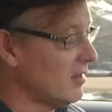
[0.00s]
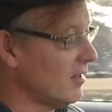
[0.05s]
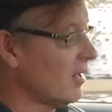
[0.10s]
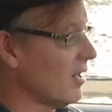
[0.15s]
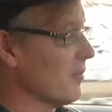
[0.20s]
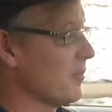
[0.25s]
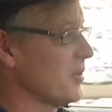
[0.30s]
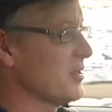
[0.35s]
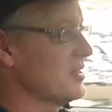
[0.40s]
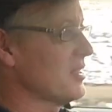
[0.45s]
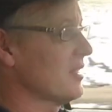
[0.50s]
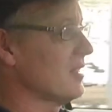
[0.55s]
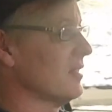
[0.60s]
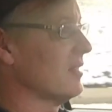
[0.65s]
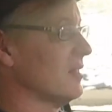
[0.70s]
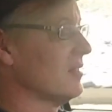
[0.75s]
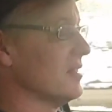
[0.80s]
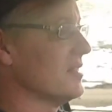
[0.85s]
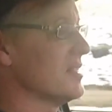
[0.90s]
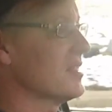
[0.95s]
are
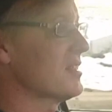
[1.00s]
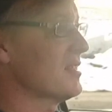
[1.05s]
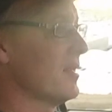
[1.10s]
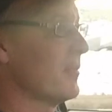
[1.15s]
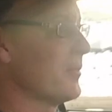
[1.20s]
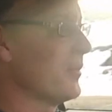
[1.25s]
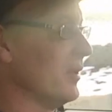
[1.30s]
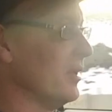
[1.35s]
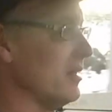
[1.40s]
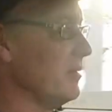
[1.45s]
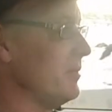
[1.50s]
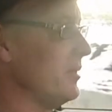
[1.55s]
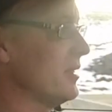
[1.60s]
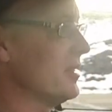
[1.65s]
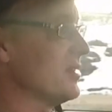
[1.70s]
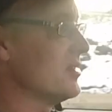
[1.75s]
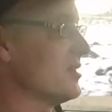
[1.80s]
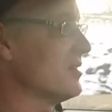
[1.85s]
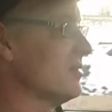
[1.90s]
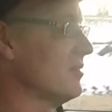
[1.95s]
particularly slippery,
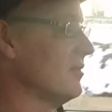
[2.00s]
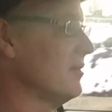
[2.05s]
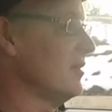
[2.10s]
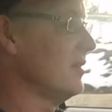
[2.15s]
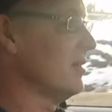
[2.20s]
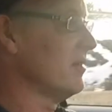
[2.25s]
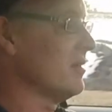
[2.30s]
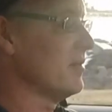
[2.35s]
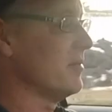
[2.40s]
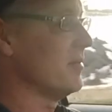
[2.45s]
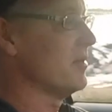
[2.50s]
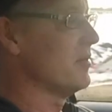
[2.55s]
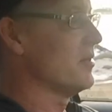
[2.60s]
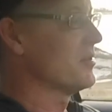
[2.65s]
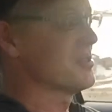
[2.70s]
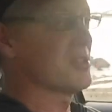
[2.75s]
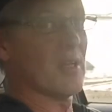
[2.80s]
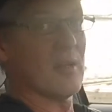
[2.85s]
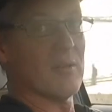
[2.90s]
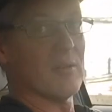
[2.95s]
because, you know, the
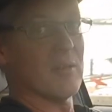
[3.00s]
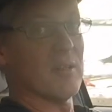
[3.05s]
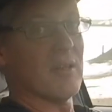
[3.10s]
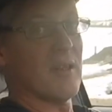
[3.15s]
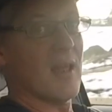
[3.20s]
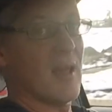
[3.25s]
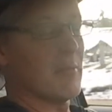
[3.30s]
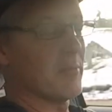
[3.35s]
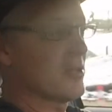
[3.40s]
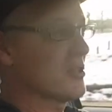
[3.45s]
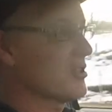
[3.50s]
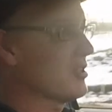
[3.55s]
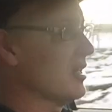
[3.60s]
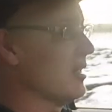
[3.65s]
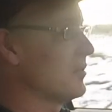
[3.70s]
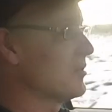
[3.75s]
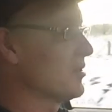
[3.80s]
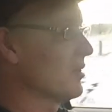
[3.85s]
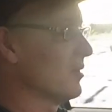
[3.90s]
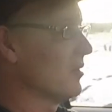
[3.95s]
most aerodynamic
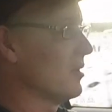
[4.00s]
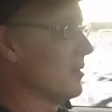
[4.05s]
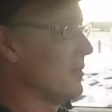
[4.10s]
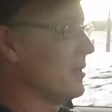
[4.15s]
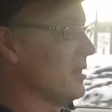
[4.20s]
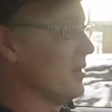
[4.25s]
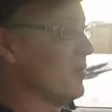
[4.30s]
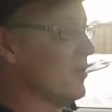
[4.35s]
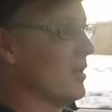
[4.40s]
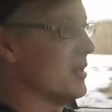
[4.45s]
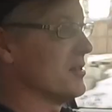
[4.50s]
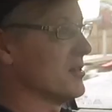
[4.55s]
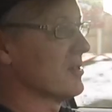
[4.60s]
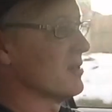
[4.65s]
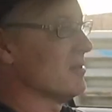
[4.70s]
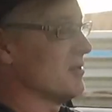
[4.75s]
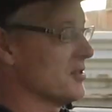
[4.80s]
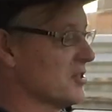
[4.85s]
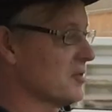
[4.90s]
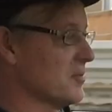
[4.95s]
shapes are going to be the
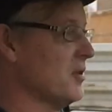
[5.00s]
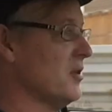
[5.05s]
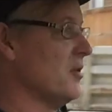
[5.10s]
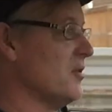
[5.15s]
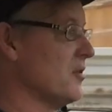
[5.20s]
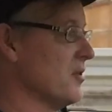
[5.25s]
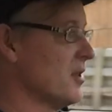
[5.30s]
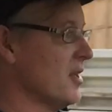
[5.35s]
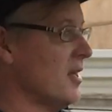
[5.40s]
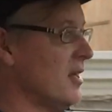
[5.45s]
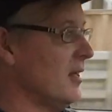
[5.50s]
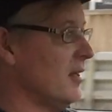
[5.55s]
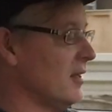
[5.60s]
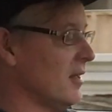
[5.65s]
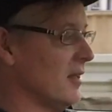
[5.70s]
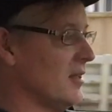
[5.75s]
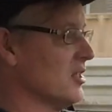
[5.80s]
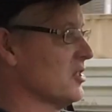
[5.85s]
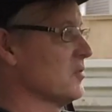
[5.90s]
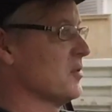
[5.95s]
ones that are smooth,
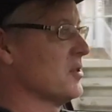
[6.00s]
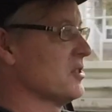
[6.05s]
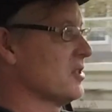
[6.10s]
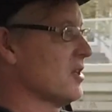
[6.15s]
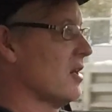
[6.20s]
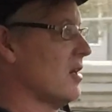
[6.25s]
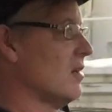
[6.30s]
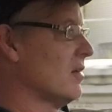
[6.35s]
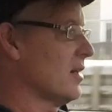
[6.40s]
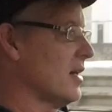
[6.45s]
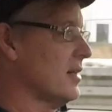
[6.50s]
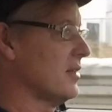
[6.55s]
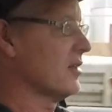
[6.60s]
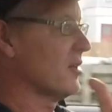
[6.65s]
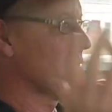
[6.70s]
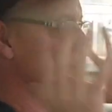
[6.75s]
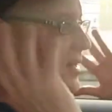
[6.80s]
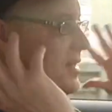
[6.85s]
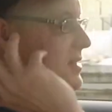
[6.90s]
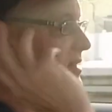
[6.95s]
and this one's got all kinds
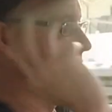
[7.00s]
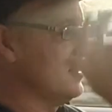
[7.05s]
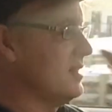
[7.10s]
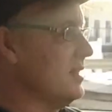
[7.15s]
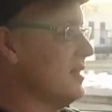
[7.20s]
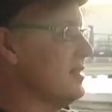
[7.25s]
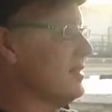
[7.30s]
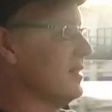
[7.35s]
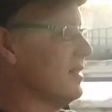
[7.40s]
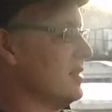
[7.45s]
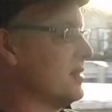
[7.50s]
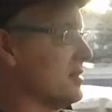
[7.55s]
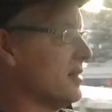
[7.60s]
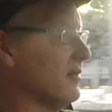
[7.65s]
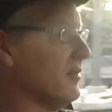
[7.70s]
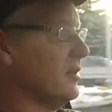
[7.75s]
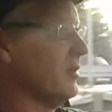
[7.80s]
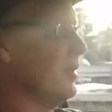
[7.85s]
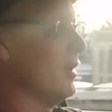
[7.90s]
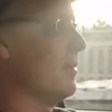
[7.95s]
of crazy details
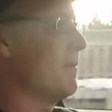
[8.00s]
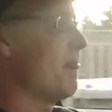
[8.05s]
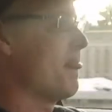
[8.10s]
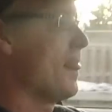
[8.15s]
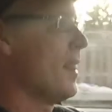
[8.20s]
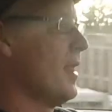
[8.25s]
everywhere.